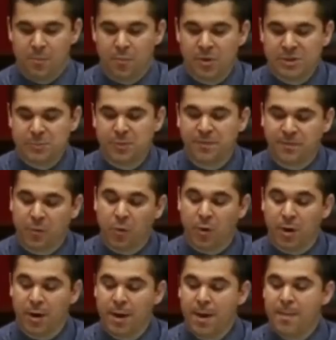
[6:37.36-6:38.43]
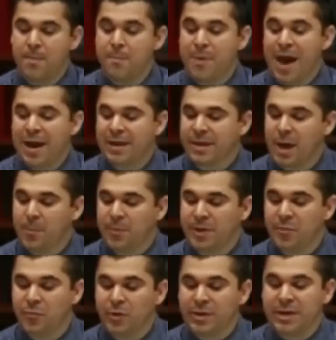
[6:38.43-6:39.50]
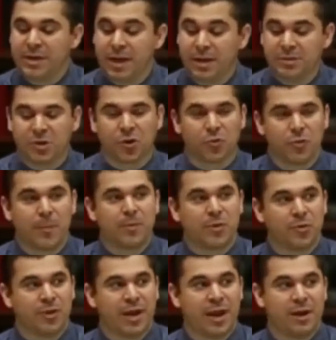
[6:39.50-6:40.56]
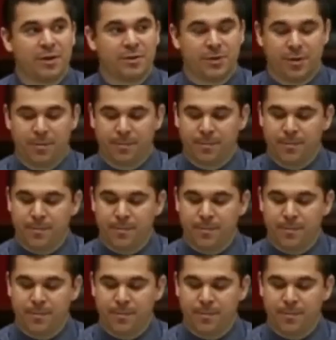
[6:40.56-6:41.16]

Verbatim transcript: Principle 4, bad company really does corrupt good character.